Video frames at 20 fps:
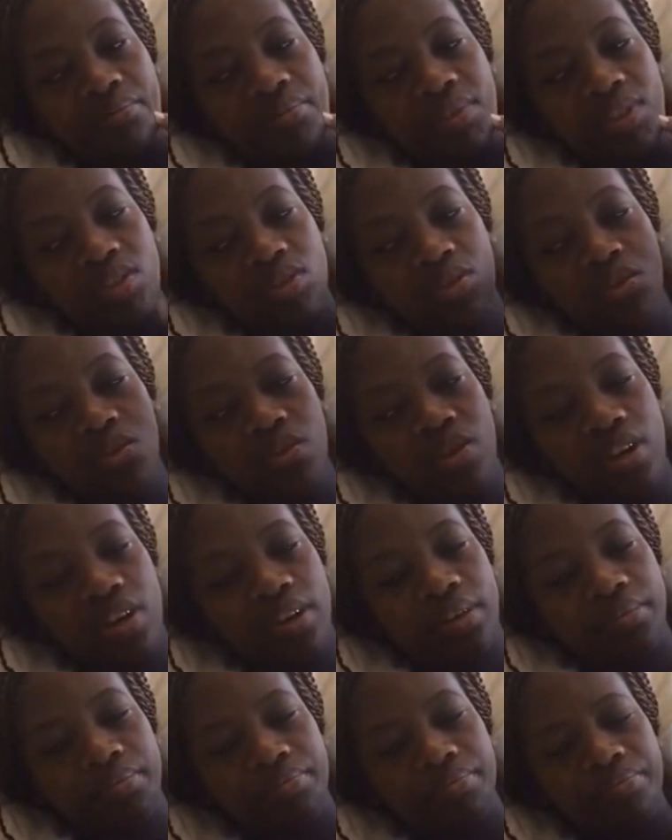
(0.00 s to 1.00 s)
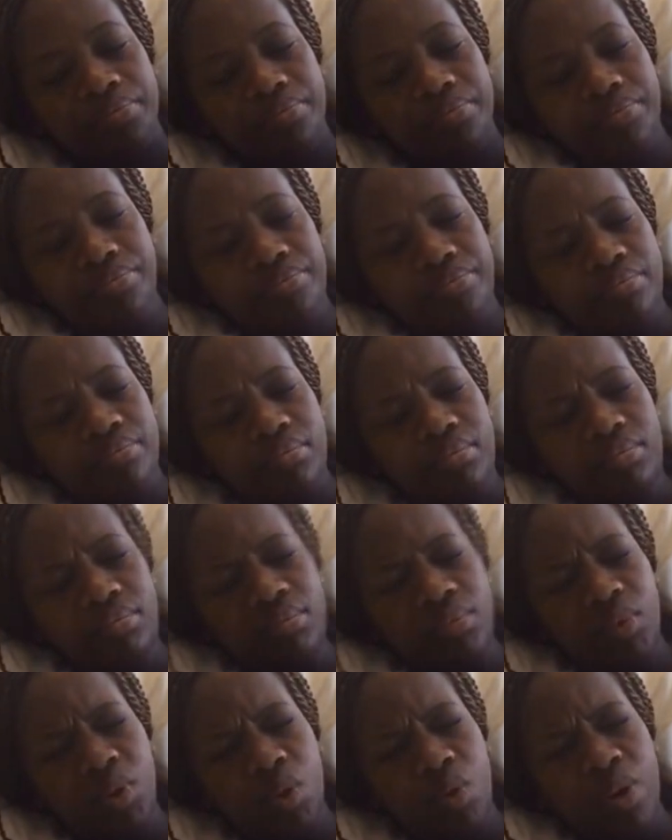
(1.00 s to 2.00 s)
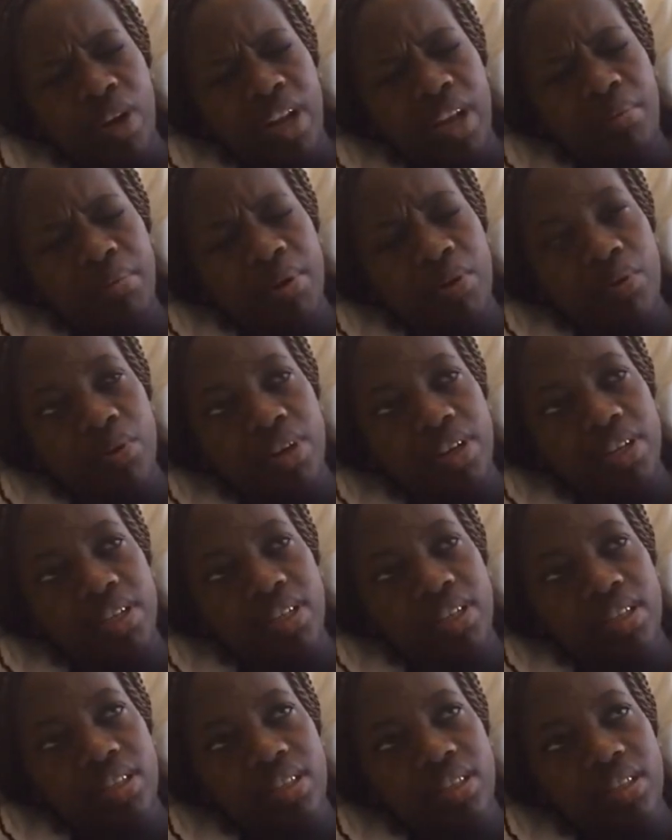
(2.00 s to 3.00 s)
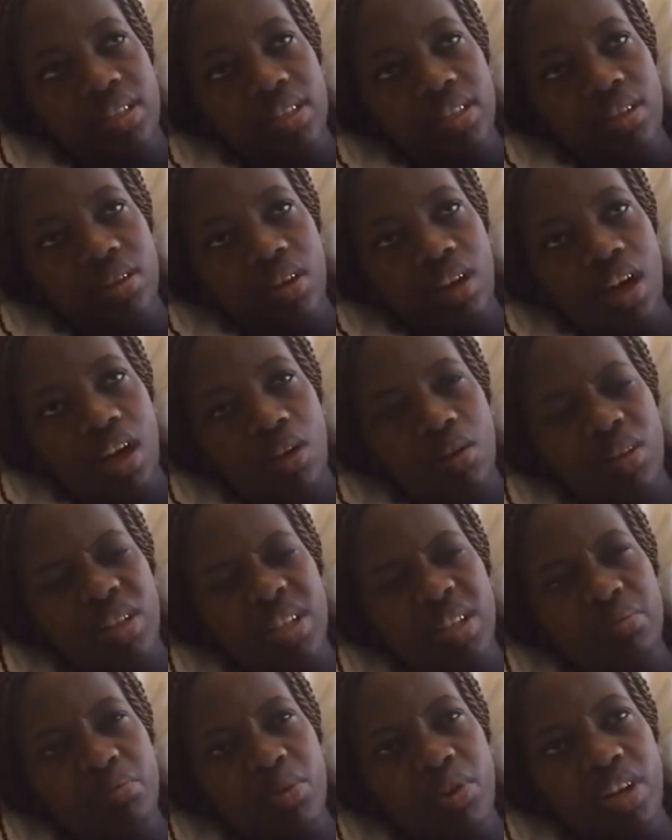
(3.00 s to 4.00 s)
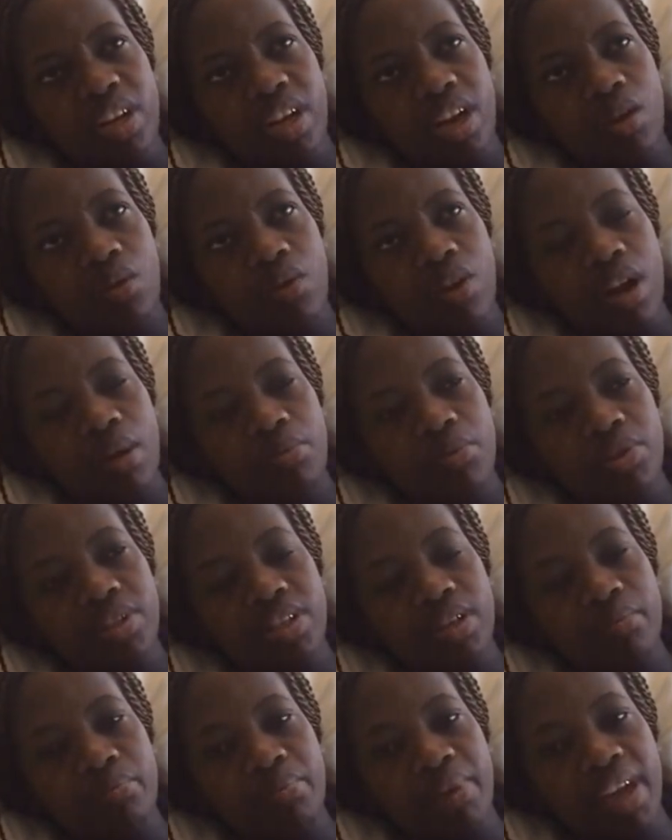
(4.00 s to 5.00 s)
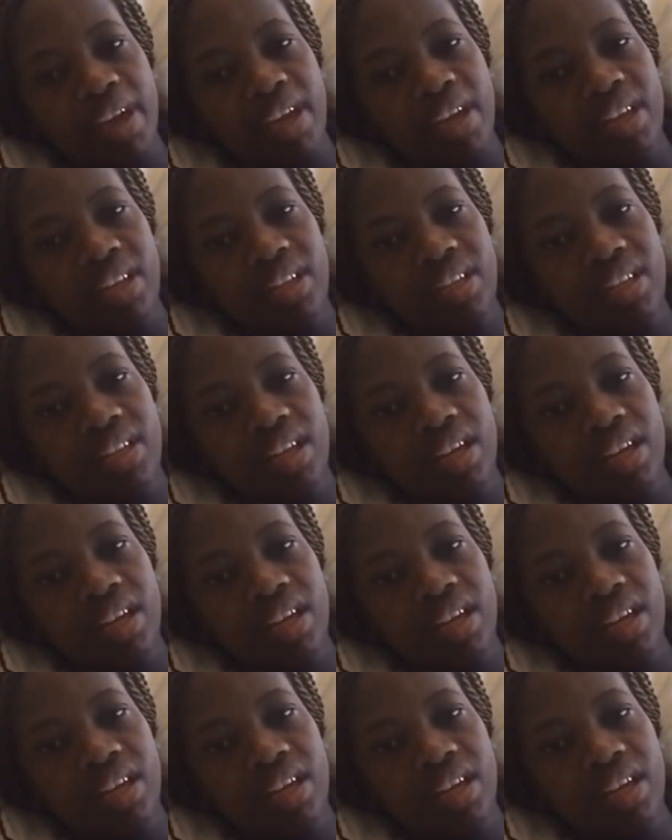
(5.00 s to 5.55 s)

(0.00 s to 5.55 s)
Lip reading: So what happened was, this morning I woke up with some pain,